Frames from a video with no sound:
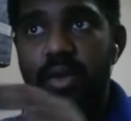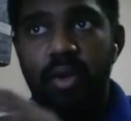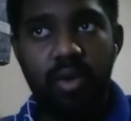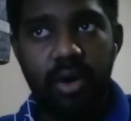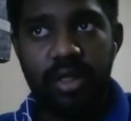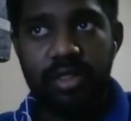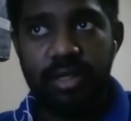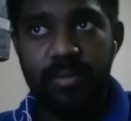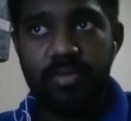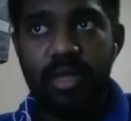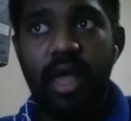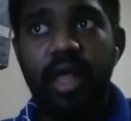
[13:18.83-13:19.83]

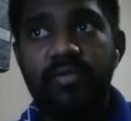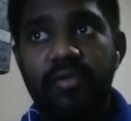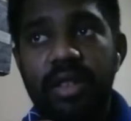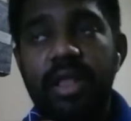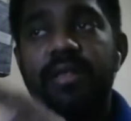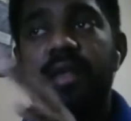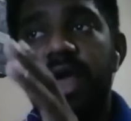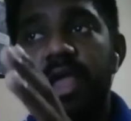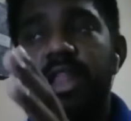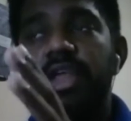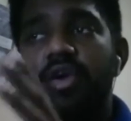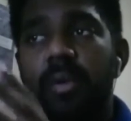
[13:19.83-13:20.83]
organisms as well as
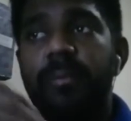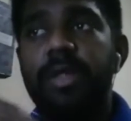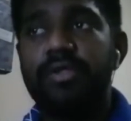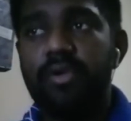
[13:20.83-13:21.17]
highly complex